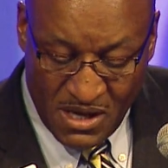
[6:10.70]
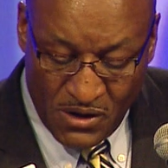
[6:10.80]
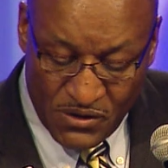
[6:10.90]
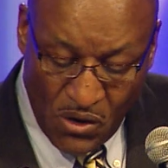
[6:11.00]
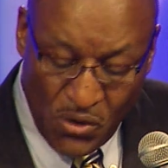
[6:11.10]

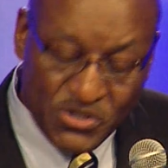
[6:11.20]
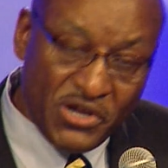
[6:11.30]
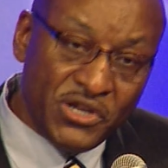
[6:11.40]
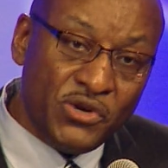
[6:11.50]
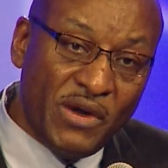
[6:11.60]
Those are
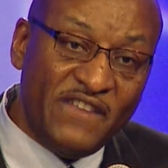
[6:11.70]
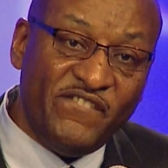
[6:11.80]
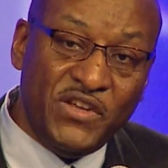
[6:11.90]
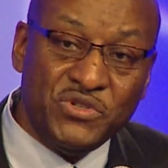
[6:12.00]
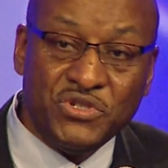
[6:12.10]
the great
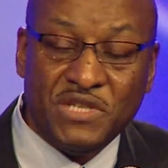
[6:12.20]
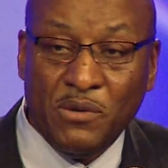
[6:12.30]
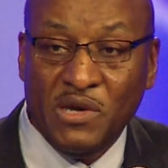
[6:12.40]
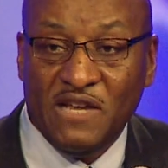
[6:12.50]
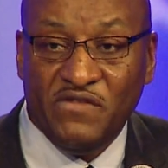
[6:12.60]
futures that
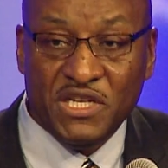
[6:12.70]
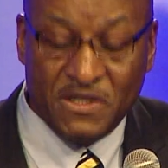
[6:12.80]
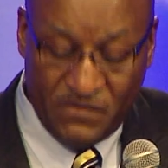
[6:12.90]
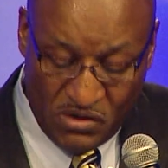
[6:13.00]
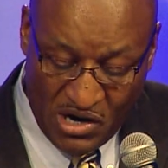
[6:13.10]
we envision
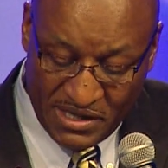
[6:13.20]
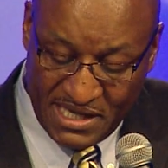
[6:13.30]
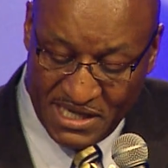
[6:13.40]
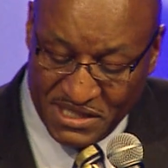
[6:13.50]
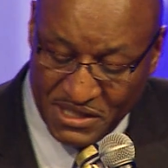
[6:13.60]
for our
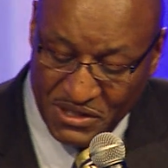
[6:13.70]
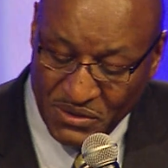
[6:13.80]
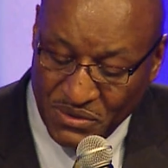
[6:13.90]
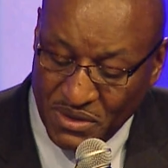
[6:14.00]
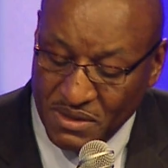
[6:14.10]
kids and
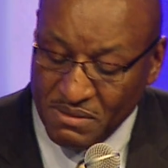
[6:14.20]
youth.